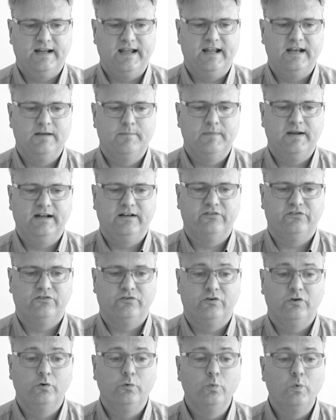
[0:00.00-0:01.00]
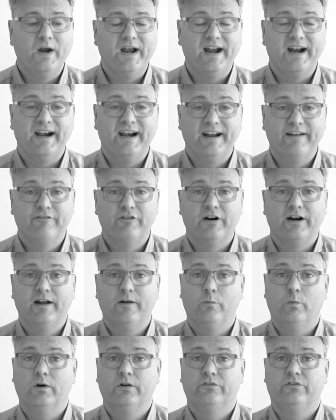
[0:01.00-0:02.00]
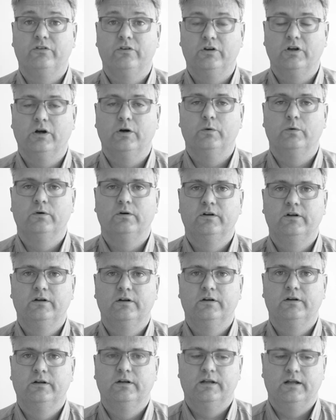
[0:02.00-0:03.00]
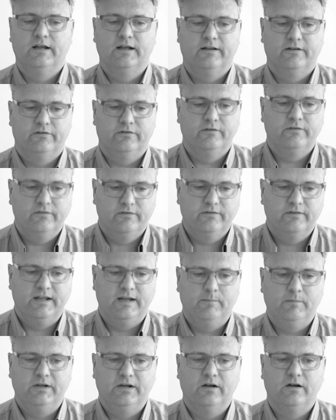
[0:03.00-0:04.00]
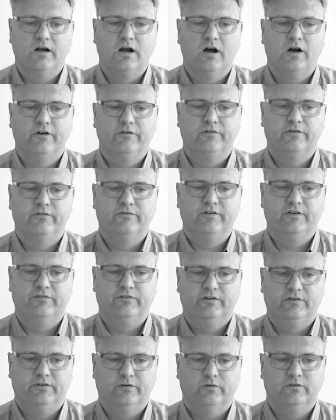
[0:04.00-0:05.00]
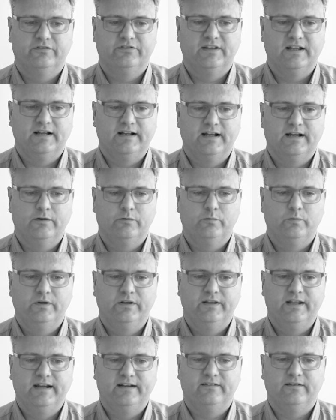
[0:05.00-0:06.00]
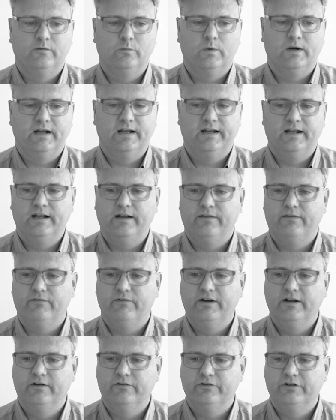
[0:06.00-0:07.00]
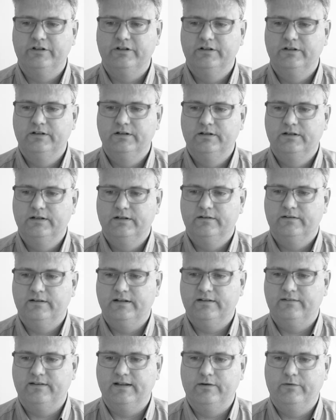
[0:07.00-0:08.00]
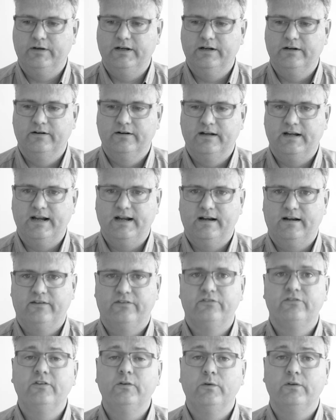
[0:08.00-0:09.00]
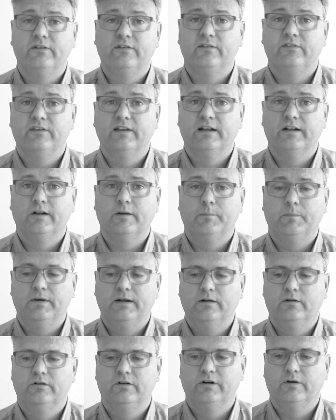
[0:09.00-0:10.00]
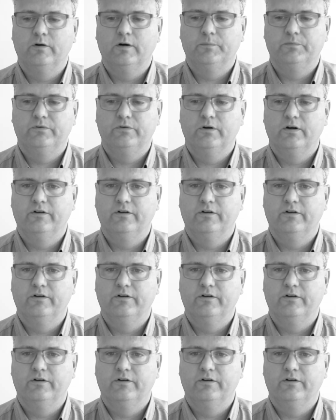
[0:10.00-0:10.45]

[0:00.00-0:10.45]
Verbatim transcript: animates to wherever I want to go, namely 150. So we'll start out with X and Y at 300. That's down here. And as soon as it starts up, it'll go up to